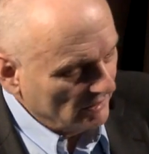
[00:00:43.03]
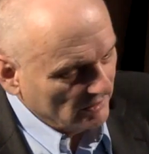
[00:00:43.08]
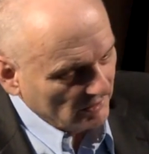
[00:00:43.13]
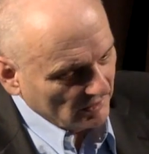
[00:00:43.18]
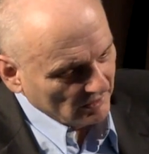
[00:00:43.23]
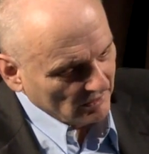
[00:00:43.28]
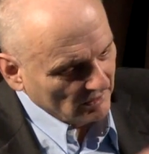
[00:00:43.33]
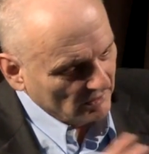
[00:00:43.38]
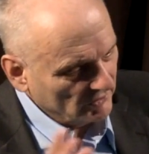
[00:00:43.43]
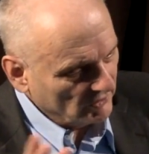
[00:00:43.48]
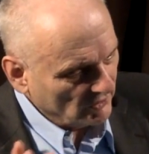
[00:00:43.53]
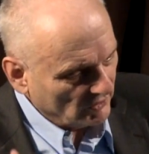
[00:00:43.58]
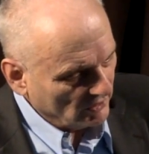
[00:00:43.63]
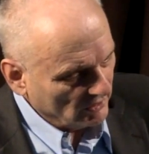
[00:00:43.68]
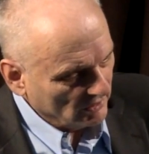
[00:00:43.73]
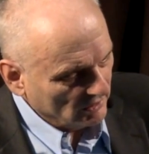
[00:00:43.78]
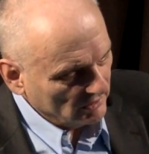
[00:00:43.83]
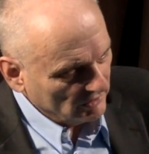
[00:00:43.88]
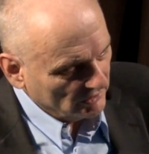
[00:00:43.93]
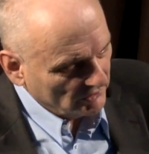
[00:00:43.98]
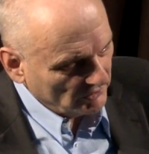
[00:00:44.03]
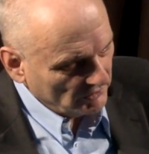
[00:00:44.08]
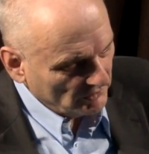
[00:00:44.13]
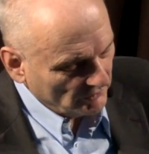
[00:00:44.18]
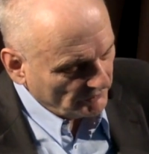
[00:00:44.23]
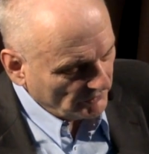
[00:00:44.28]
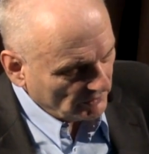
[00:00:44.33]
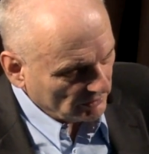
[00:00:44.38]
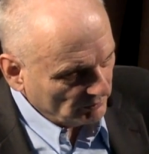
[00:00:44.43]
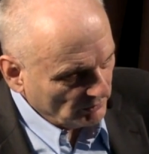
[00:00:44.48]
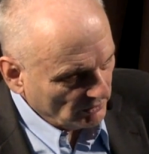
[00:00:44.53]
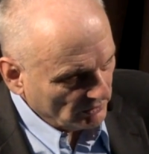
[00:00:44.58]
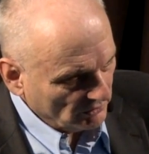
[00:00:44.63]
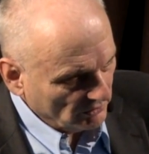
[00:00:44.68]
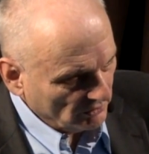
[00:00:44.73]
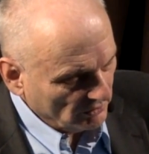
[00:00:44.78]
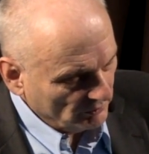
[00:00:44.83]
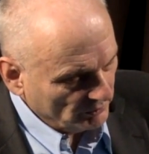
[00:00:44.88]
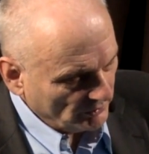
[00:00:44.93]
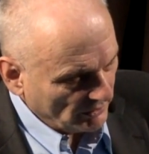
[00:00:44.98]
didn't affect me at
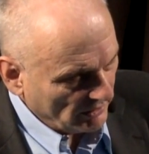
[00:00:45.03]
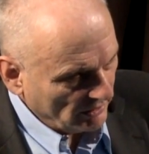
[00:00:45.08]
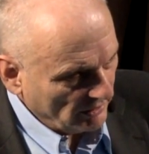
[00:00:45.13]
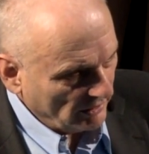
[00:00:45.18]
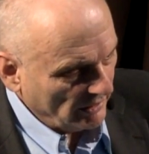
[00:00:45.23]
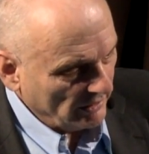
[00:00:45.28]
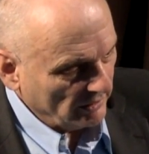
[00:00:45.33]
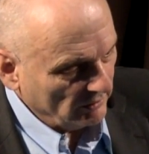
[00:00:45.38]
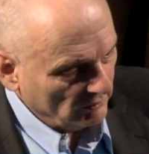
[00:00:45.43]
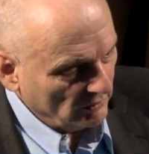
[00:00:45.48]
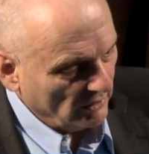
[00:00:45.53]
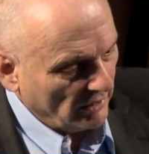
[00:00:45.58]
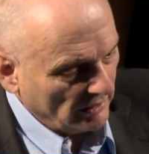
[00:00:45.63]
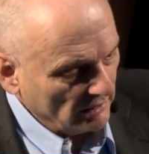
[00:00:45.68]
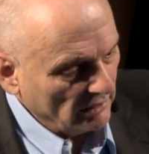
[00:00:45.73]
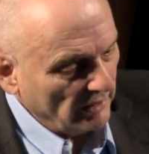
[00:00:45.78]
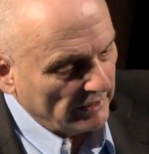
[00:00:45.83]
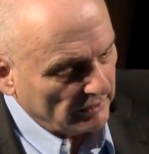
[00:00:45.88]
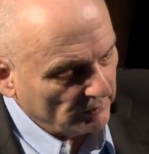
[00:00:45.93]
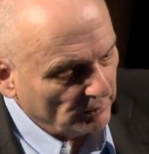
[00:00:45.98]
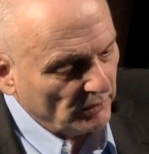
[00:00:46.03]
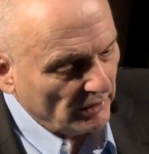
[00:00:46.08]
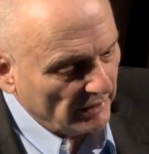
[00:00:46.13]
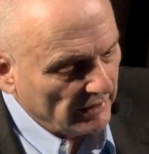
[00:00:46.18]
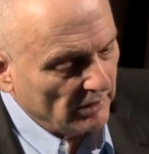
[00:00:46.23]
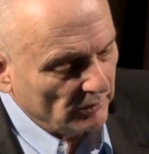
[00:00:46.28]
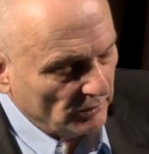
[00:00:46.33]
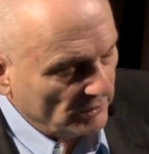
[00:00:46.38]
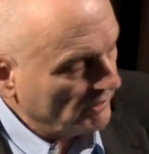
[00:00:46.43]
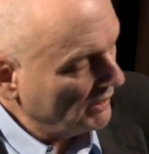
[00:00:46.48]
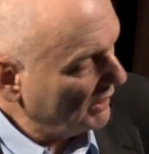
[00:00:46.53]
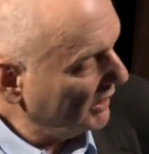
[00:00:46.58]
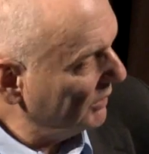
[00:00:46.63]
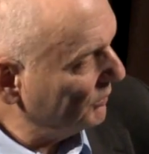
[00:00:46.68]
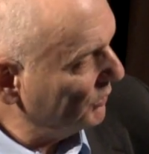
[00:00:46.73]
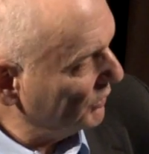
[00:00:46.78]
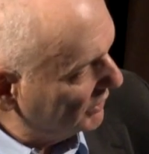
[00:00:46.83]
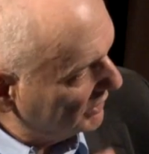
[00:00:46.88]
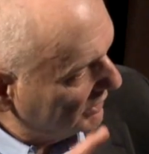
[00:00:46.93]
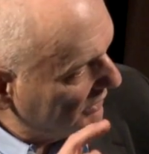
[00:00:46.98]
all. But I liked playing with
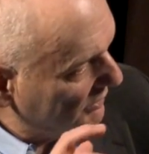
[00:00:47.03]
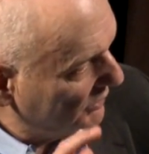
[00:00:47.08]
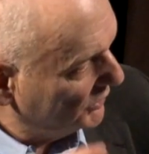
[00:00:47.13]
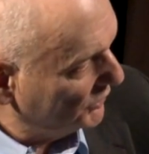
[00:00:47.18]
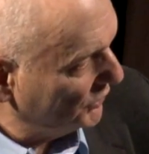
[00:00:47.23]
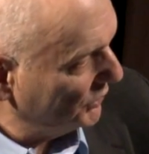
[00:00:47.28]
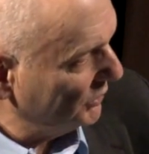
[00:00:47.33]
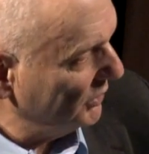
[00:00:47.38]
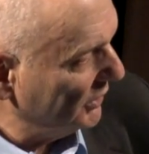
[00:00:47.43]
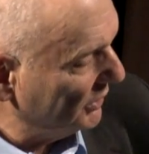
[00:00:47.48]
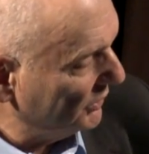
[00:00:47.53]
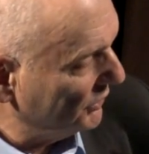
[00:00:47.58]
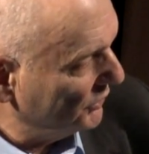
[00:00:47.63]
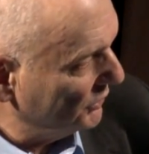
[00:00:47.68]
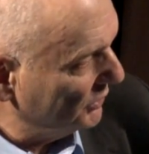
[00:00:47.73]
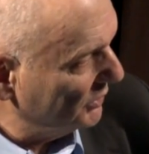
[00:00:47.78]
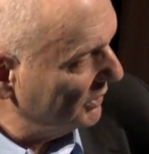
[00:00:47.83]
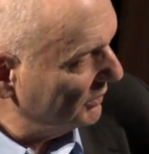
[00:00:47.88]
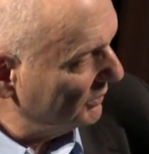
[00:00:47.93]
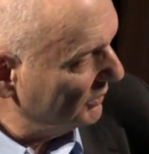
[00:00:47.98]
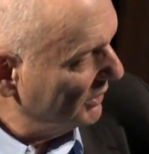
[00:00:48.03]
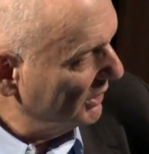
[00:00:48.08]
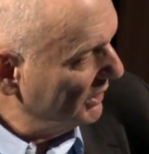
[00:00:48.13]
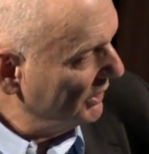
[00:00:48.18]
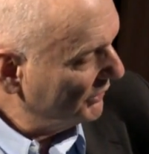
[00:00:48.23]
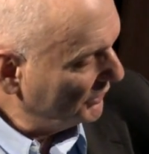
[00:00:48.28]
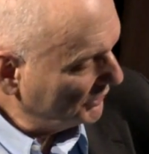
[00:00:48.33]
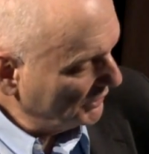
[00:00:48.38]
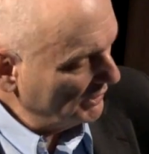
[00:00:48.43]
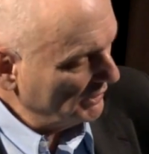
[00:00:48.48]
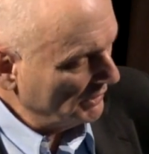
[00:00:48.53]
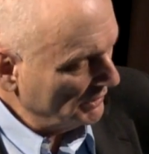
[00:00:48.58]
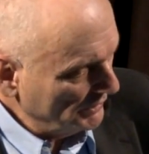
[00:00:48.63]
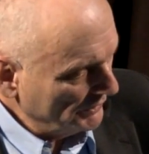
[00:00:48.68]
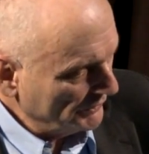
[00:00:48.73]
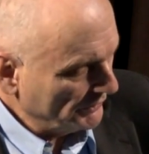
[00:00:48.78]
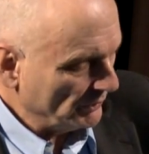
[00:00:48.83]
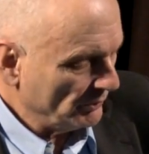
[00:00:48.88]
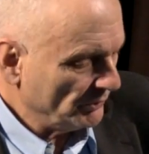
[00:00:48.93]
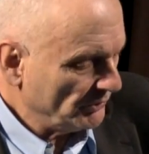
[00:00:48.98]
camera and shooting
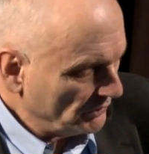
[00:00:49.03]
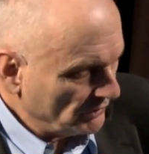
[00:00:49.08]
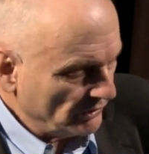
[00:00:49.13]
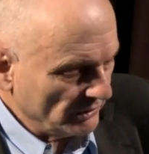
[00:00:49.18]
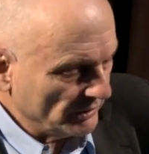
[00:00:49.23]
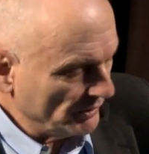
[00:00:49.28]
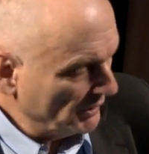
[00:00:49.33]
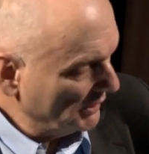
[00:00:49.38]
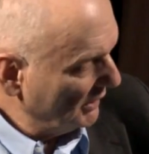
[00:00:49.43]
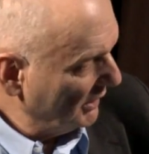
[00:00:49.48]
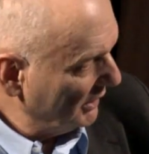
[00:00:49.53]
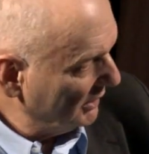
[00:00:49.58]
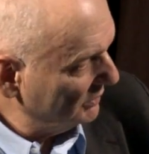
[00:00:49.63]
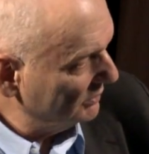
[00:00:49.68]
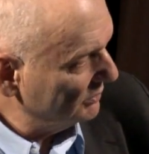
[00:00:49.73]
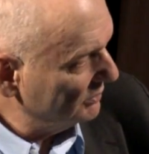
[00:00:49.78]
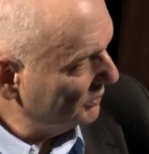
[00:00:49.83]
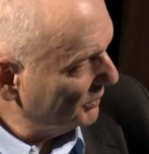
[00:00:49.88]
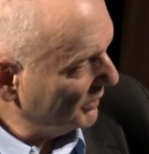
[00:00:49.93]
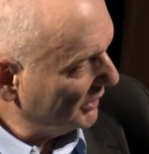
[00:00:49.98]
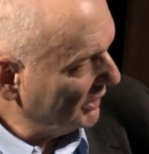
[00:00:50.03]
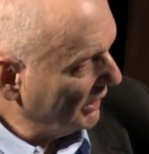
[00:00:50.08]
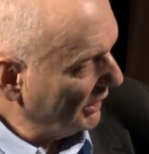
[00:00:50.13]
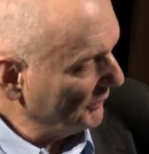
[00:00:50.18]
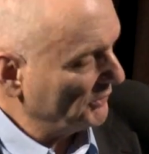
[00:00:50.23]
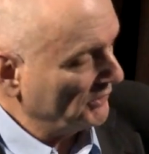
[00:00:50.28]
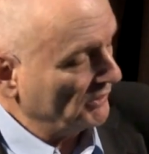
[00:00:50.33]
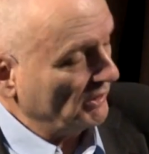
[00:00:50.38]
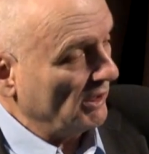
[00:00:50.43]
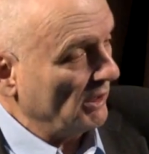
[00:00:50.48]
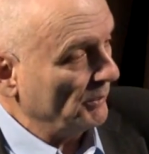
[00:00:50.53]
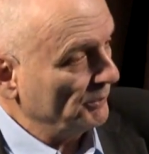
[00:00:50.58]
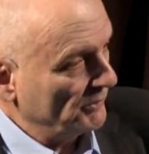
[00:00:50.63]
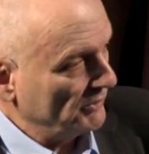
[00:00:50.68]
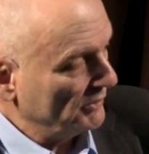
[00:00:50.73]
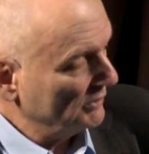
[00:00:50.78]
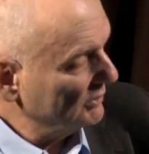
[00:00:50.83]
stills. I was just learning then about f-stops